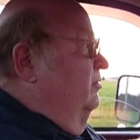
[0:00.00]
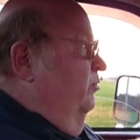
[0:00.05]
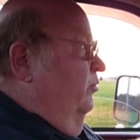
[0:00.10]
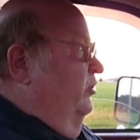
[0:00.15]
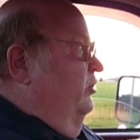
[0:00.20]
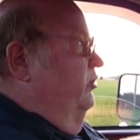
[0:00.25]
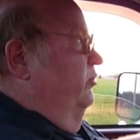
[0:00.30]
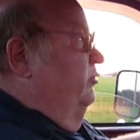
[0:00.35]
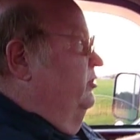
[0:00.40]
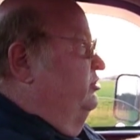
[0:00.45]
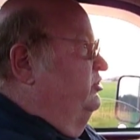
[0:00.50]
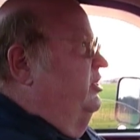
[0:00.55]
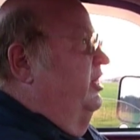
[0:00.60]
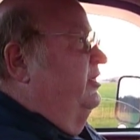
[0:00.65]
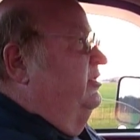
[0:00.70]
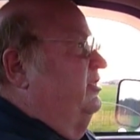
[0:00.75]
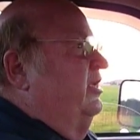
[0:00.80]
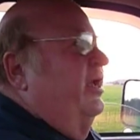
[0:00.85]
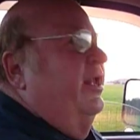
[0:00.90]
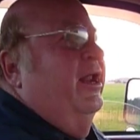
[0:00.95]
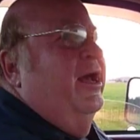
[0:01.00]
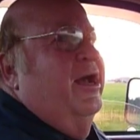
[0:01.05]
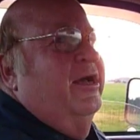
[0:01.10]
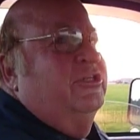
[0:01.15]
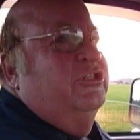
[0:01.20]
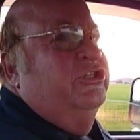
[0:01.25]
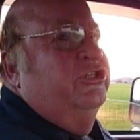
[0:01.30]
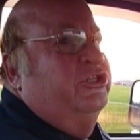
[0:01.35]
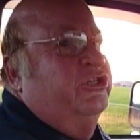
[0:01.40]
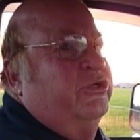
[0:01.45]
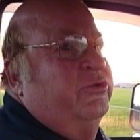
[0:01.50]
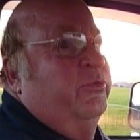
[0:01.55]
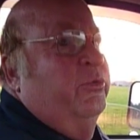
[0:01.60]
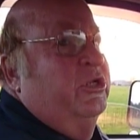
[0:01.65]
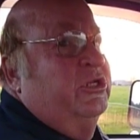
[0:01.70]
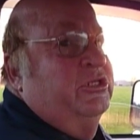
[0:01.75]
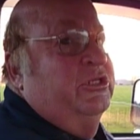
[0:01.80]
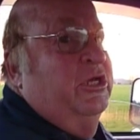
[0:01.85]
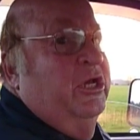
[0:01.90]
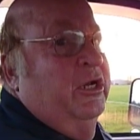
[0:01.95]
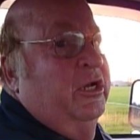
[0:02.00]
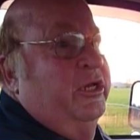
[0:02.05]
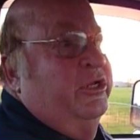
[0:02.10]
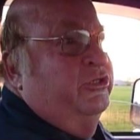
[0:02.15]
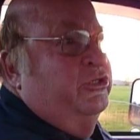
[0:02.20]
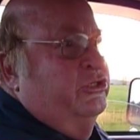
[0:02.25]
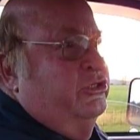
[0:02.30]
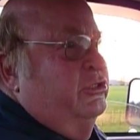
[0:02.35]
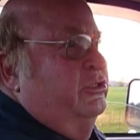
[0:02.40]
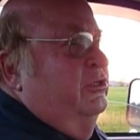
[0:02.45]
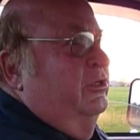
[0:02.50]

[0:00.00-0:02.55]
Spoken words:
When you inject that oxygen with tillage,